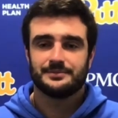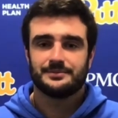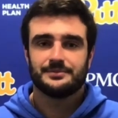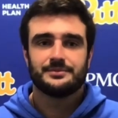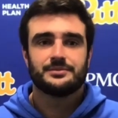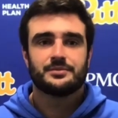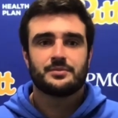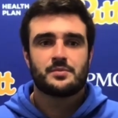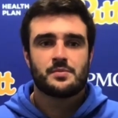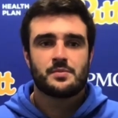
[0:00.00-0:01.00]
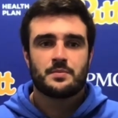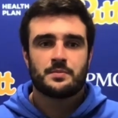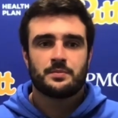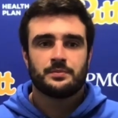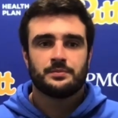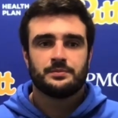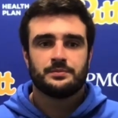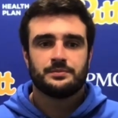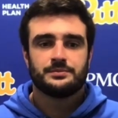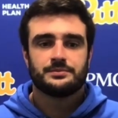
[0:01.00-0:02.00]

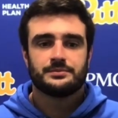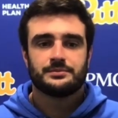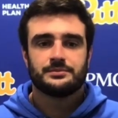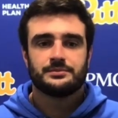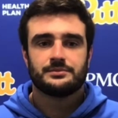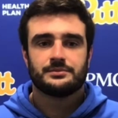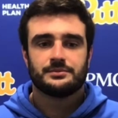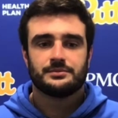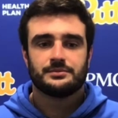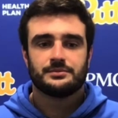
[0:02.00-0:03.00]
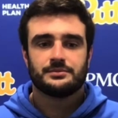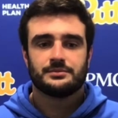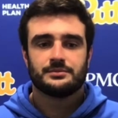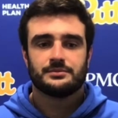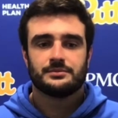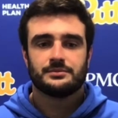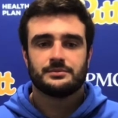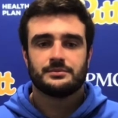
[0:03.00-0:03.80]
No one is speaking in this clip.